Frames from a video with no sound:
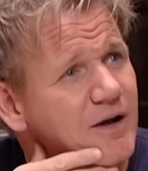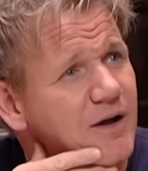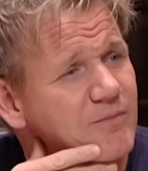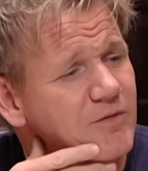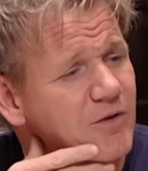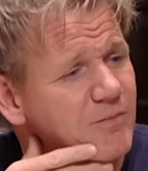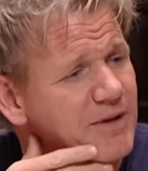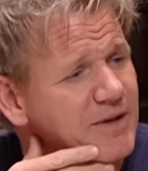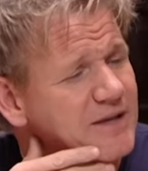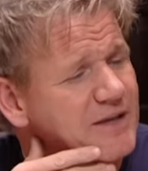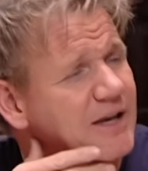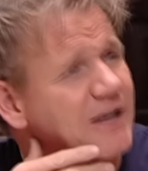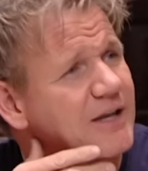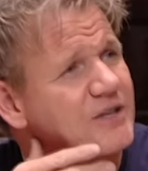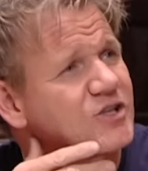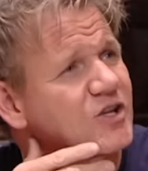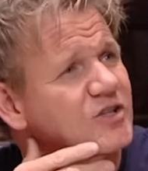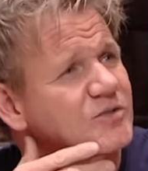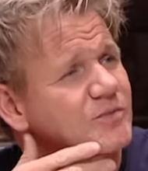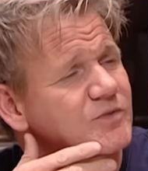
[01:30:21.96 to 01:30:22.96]
I'm not making any
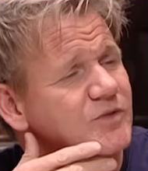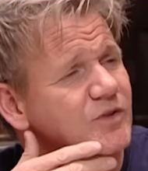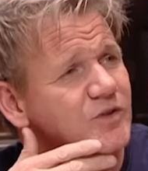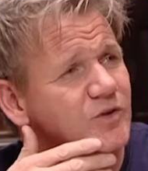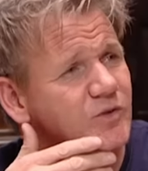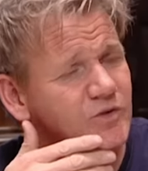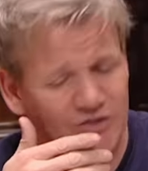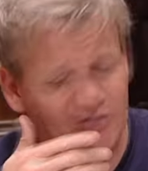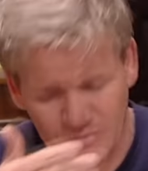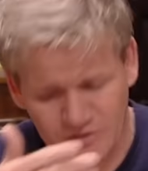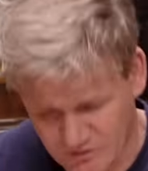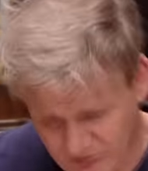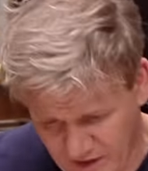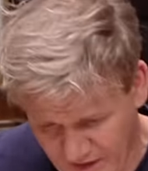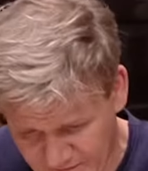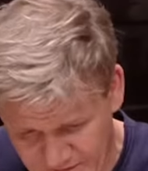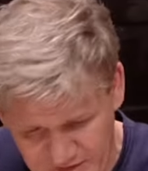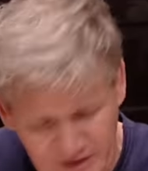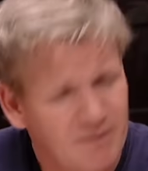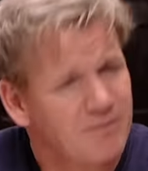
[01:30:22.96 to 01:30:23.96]
judgments on you at all.
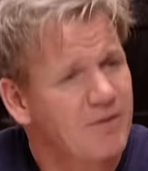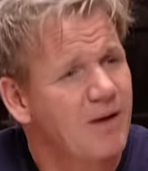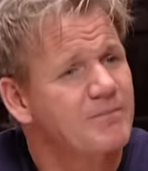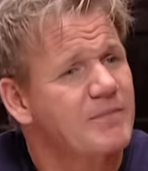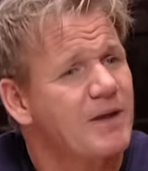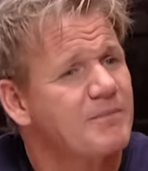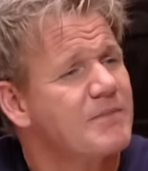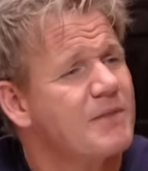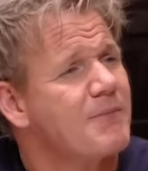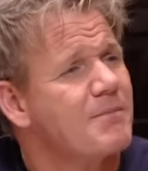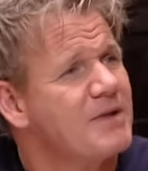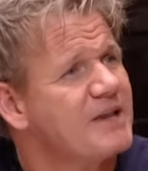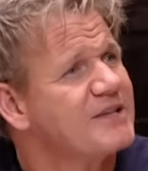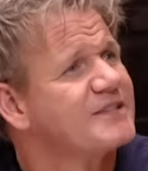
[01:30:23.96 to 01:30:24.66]
Okay. I'm